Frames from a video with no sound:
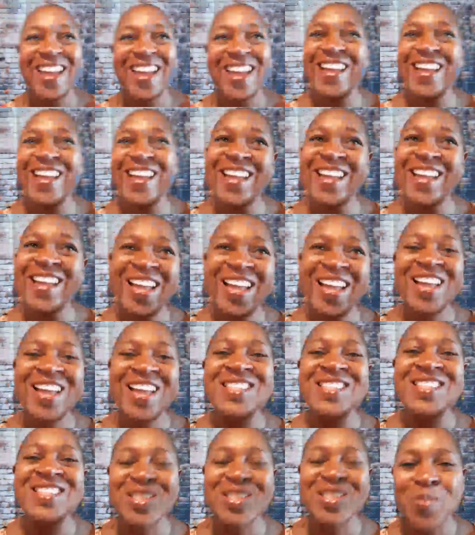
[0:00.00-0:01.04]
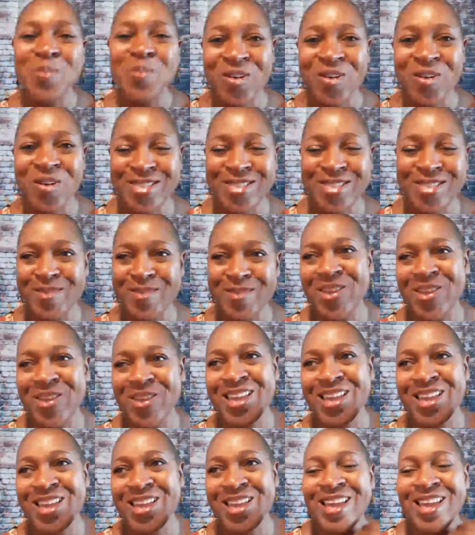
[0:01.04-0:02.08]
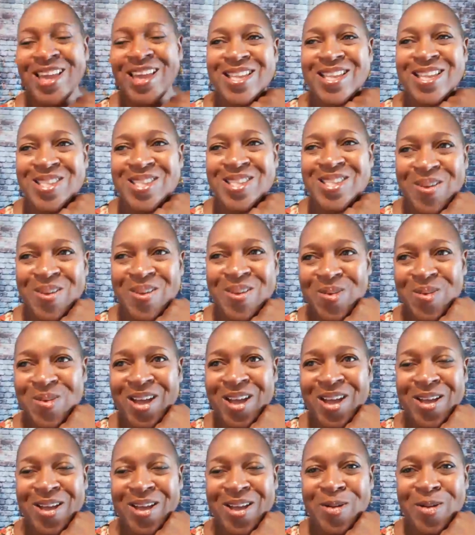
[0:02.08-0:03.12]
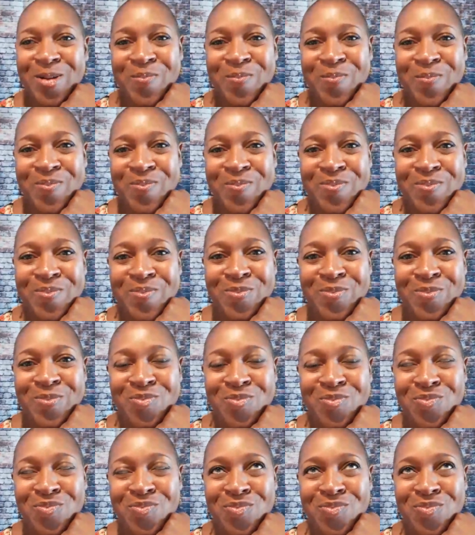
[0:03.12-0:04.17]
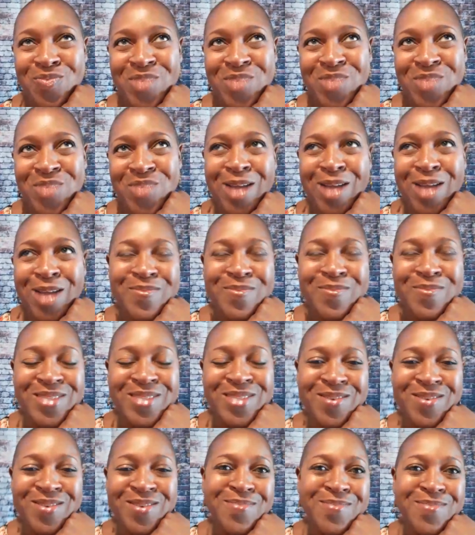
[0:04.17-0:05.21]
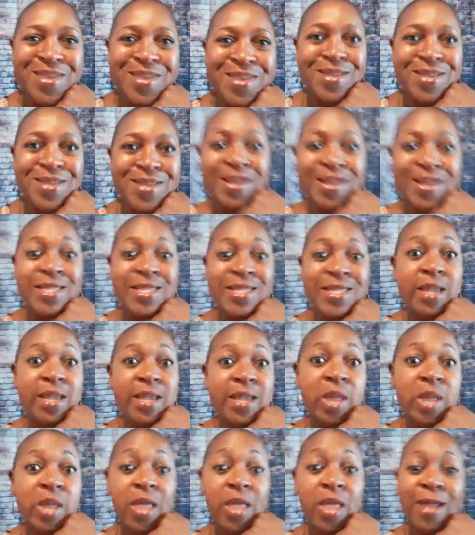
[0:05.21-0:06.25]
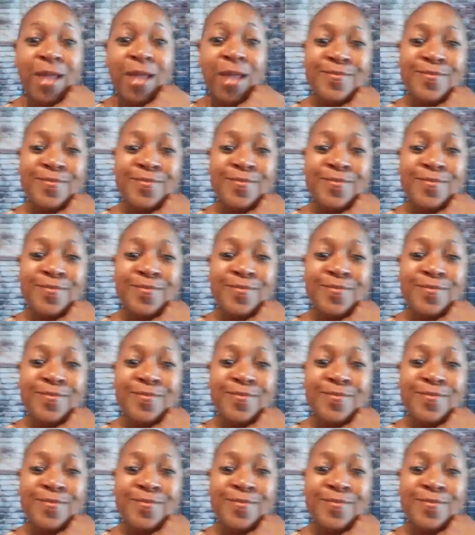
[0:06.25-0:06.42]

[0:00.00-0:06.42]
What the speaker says: Because that's important to me. So yeah, so that's all I got to say about that.